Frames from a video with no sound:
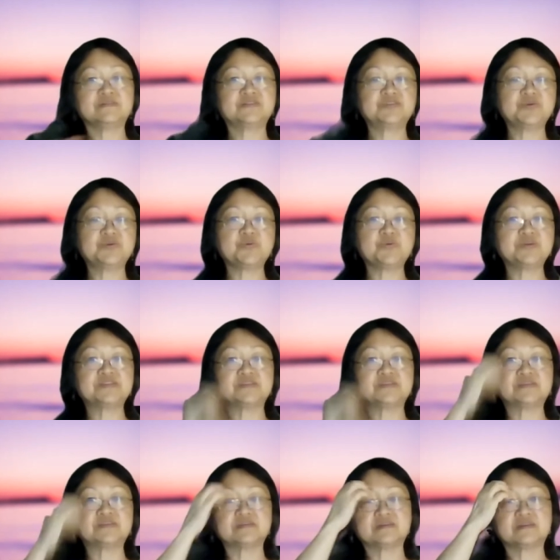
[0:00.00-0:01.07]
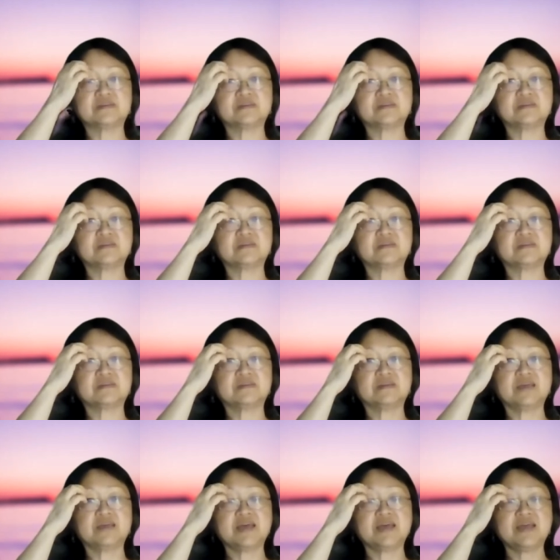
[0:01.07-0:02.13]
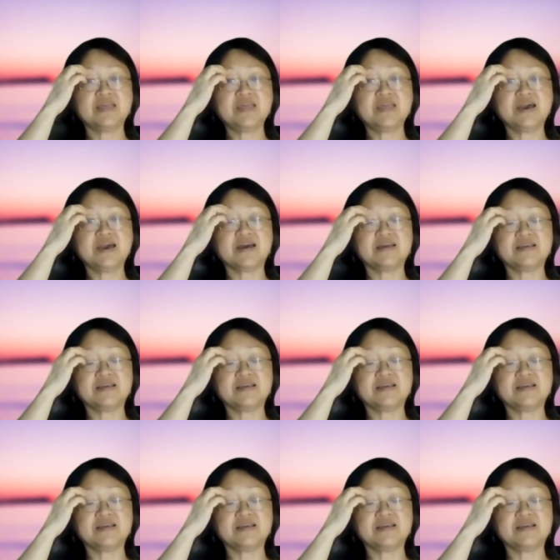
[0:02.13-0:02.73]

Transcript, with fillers: So it's, okay. Yeah,